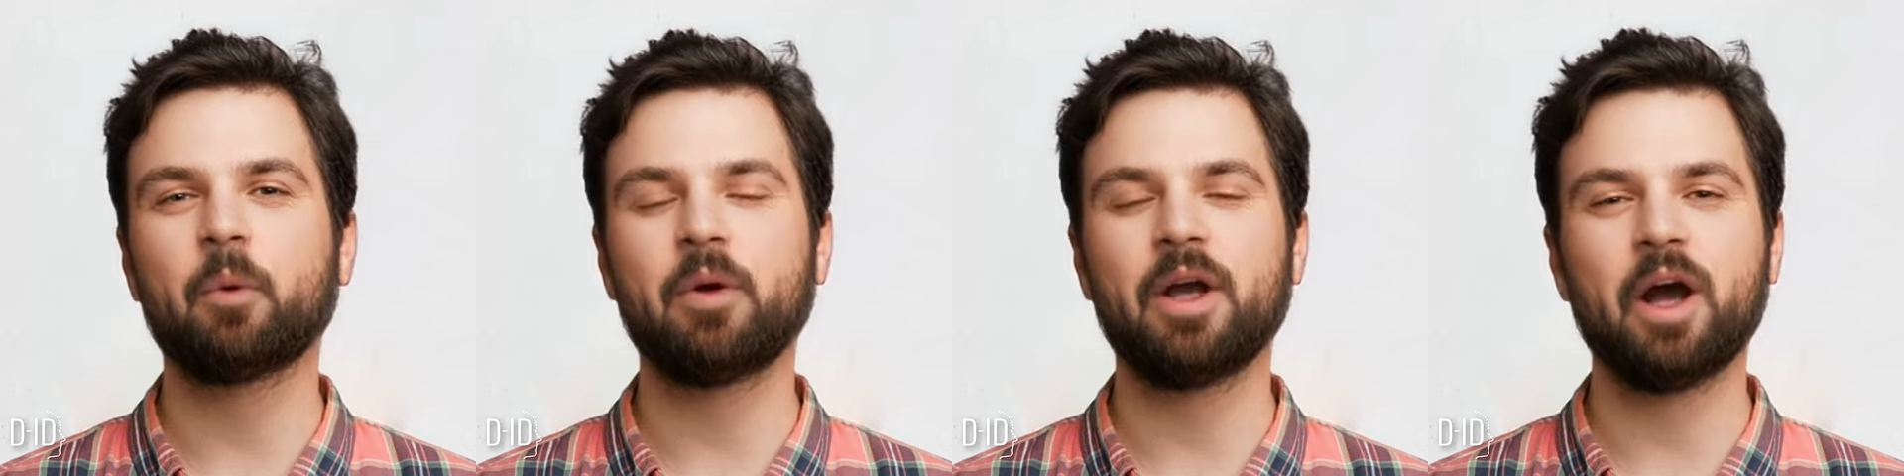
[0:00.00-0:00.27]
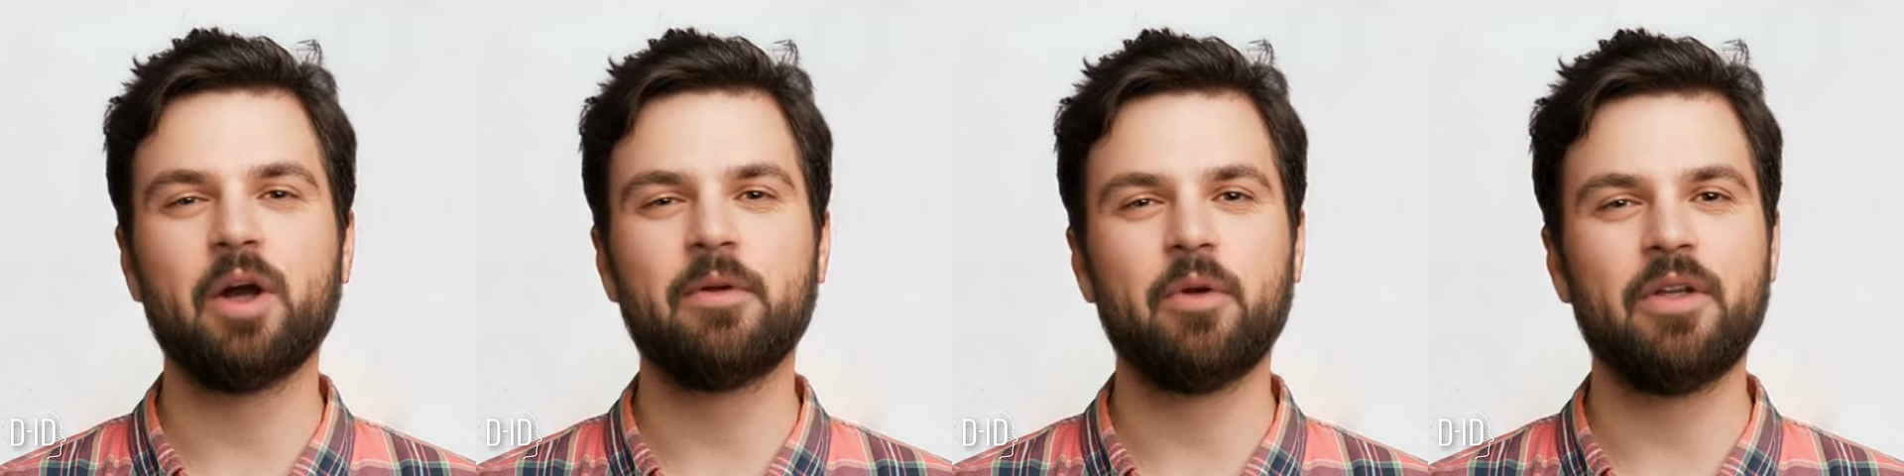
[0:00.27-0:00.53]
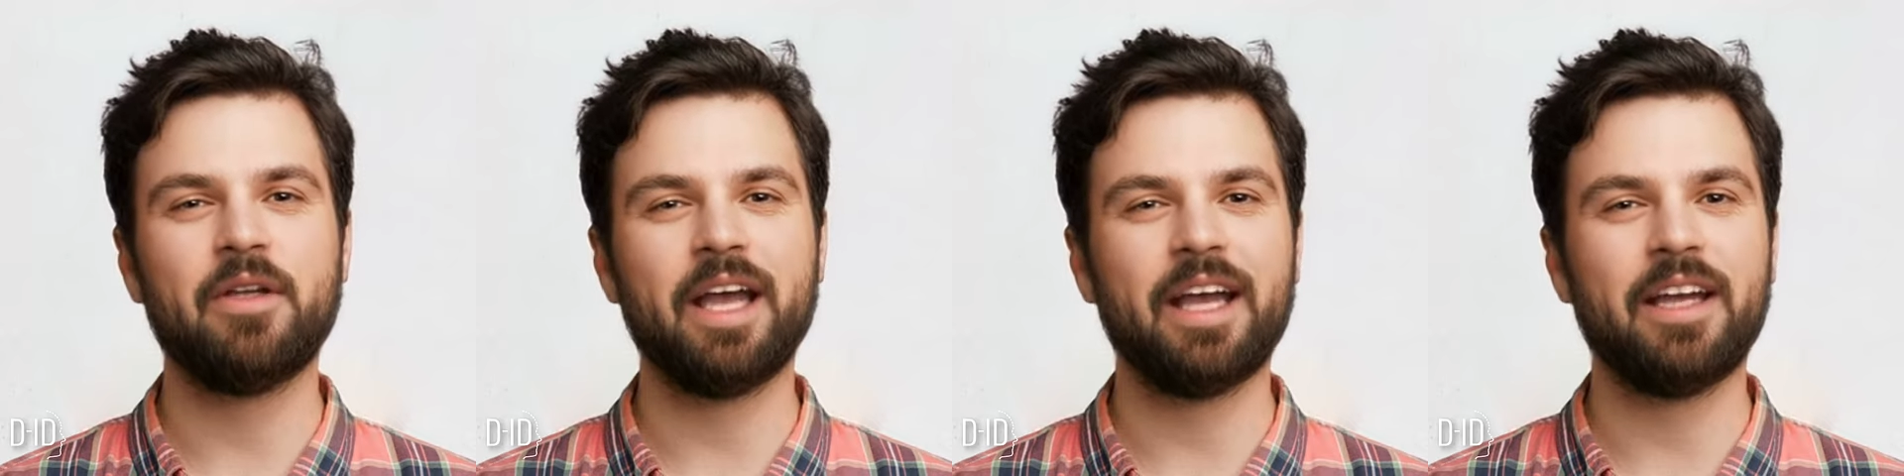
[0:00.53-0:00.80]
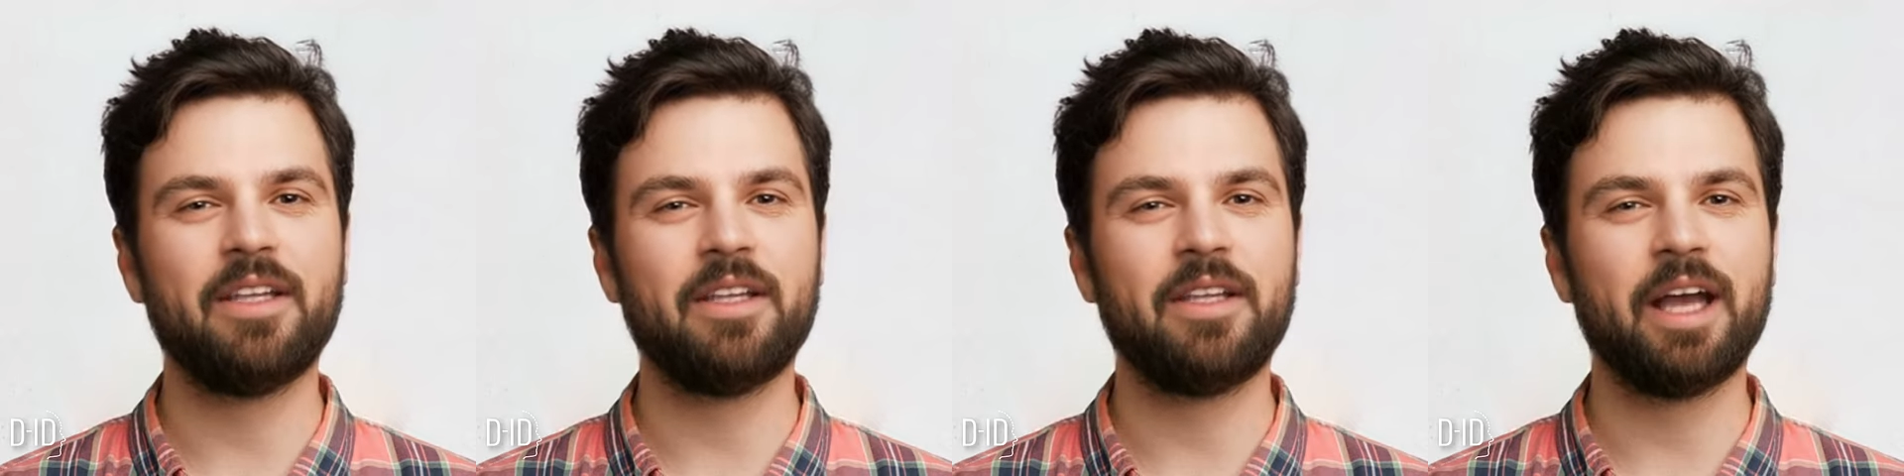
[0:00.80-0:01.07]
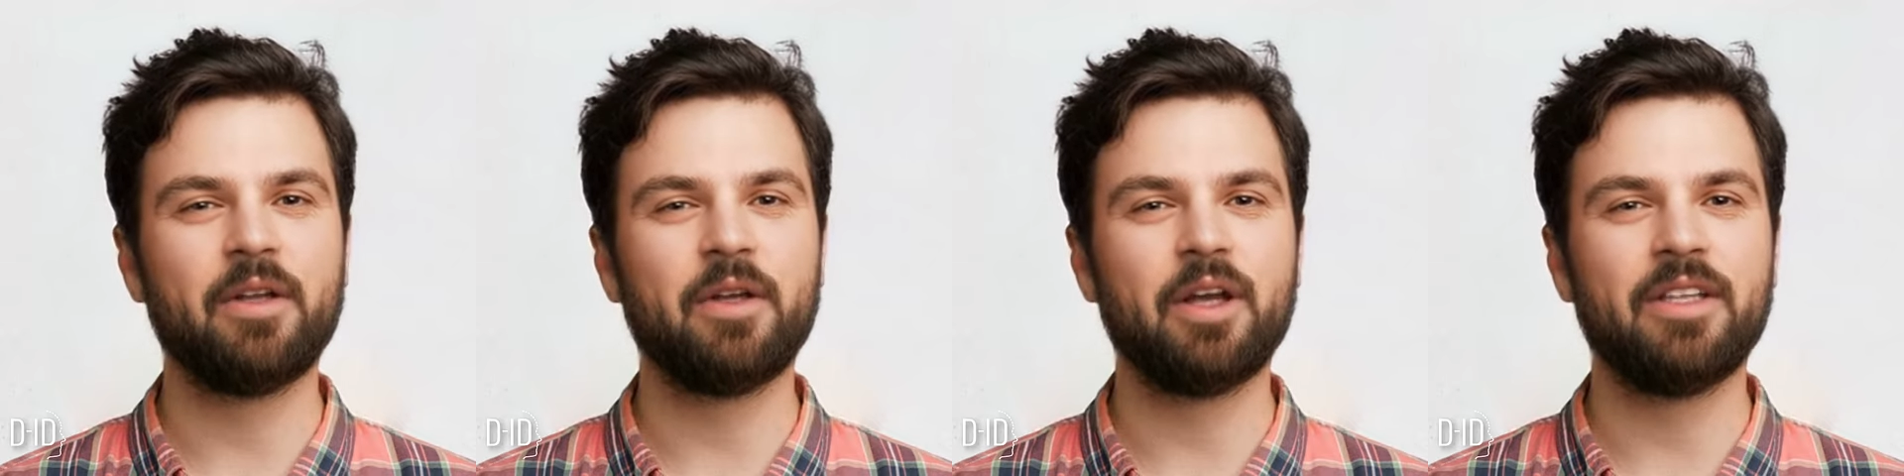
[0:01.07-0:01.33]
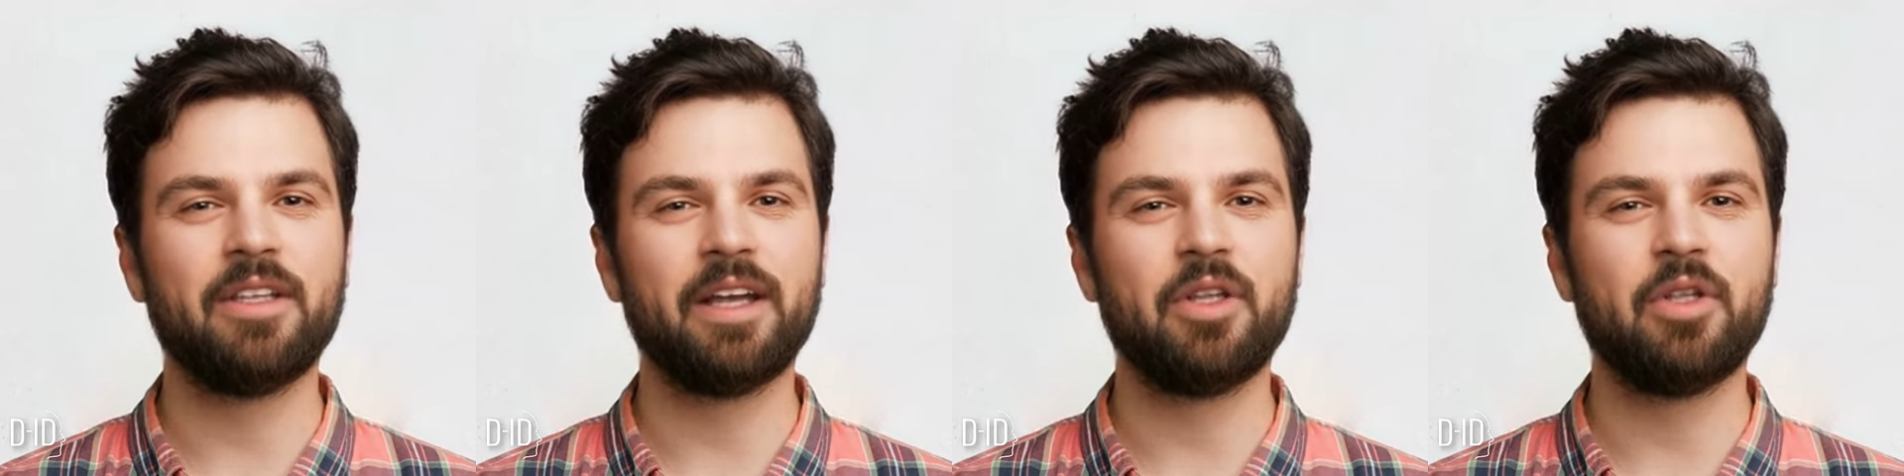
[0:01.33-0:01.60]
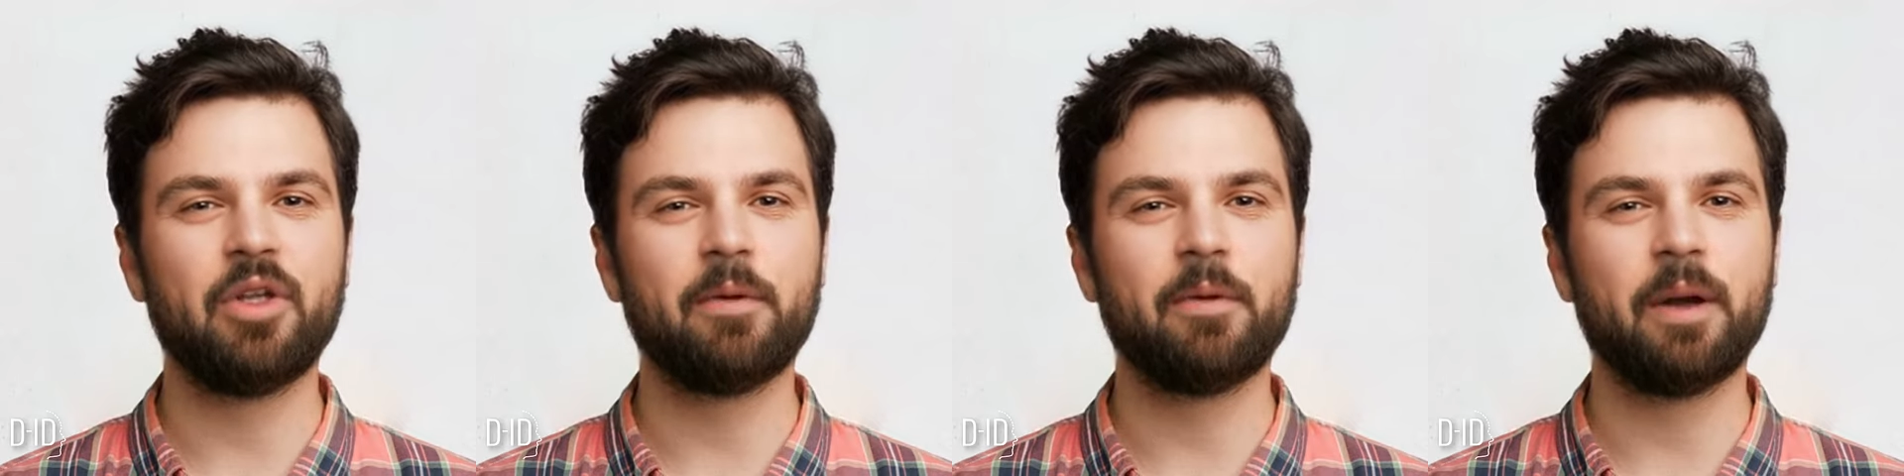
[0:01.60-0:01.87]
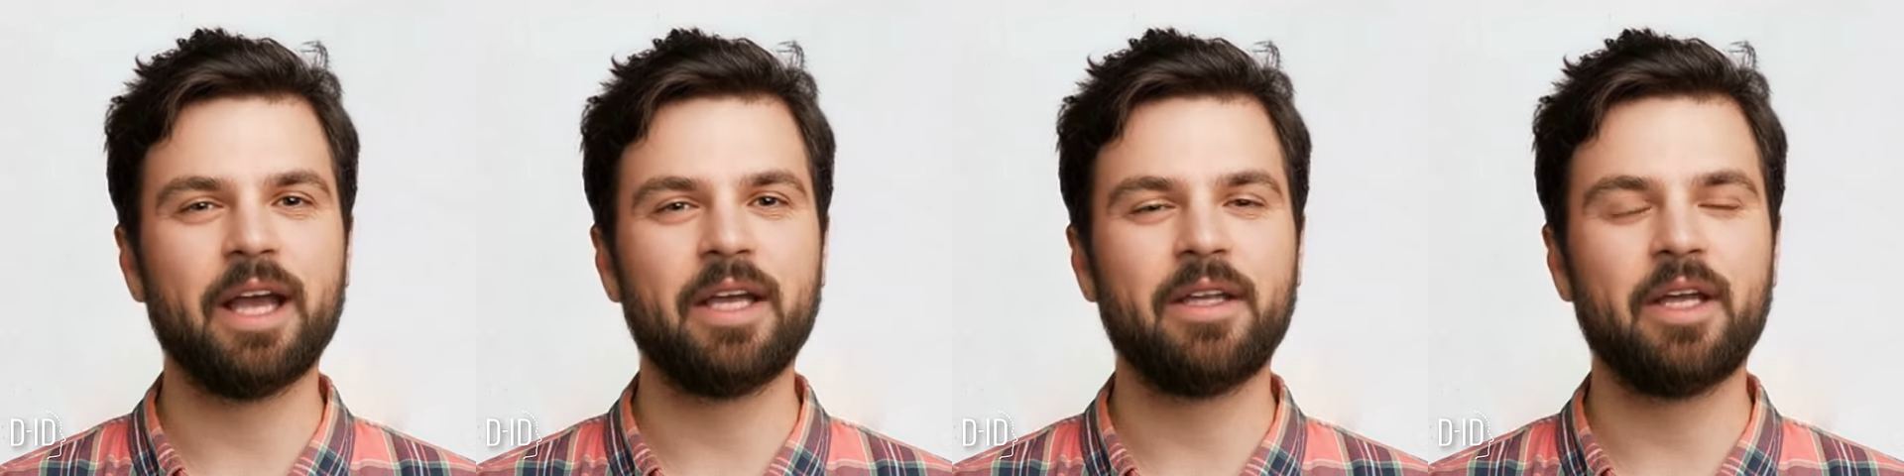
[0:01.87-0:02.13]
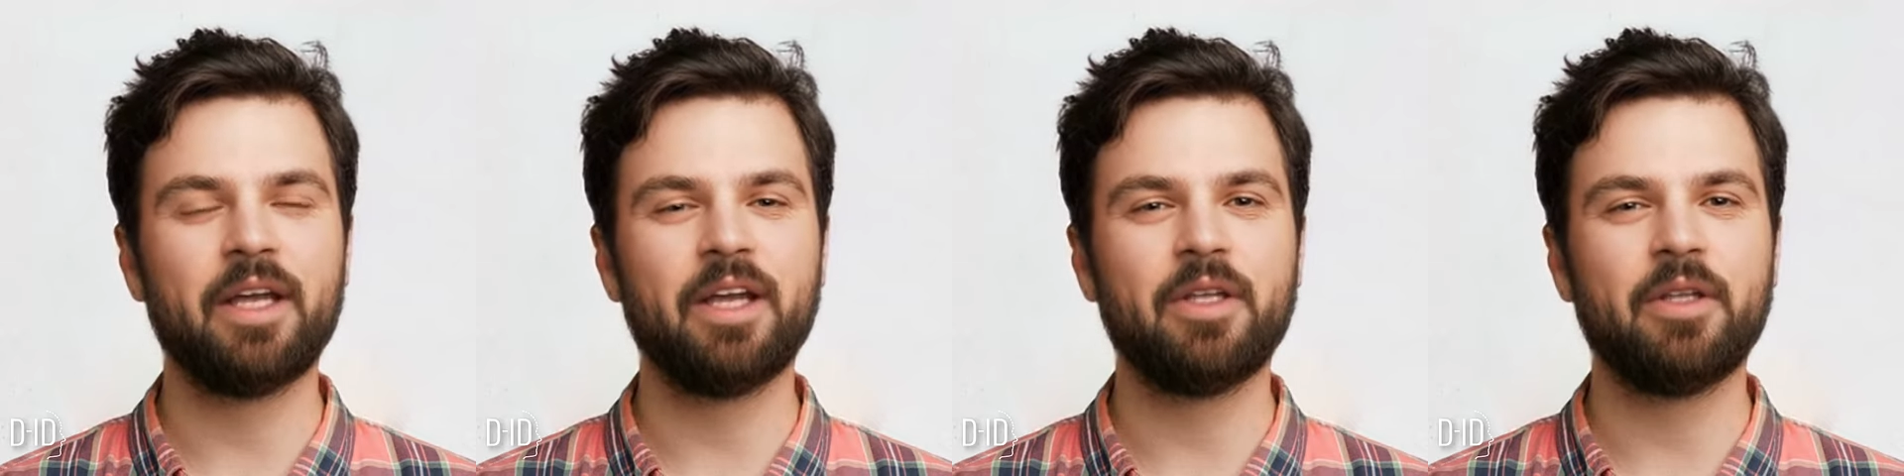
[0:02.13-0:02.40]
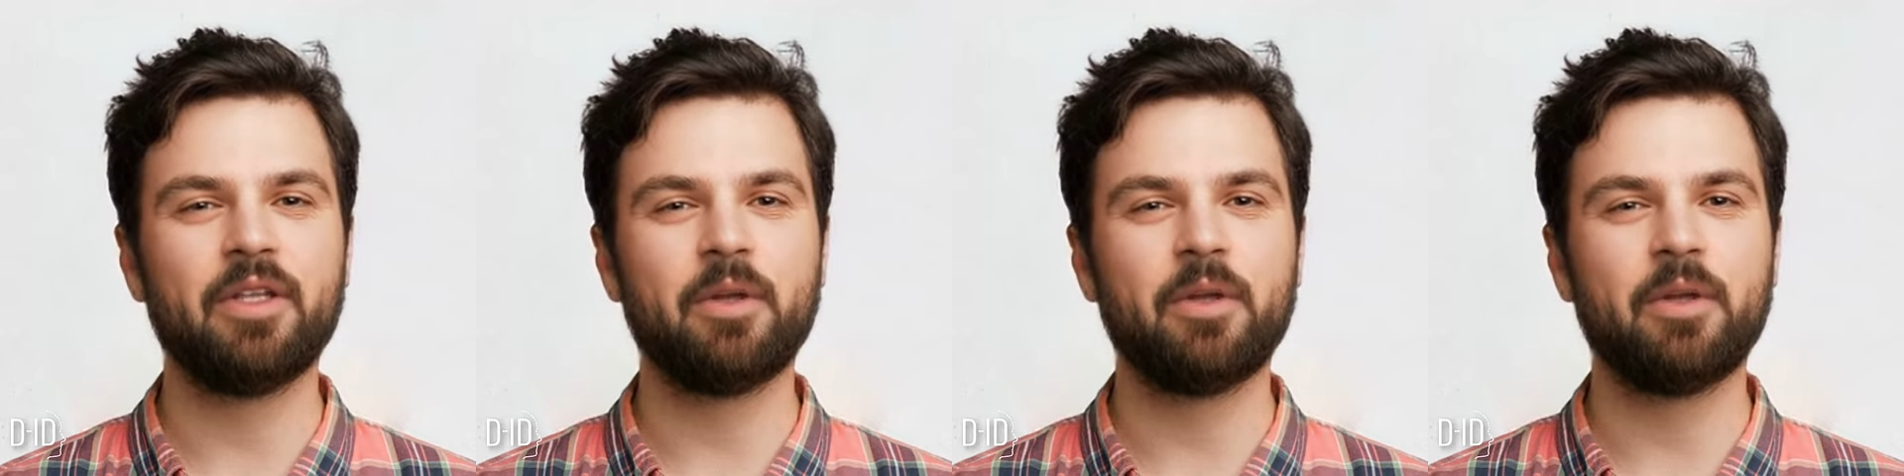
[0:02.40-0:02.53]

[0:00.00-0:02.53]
We offer data standardization by cleaning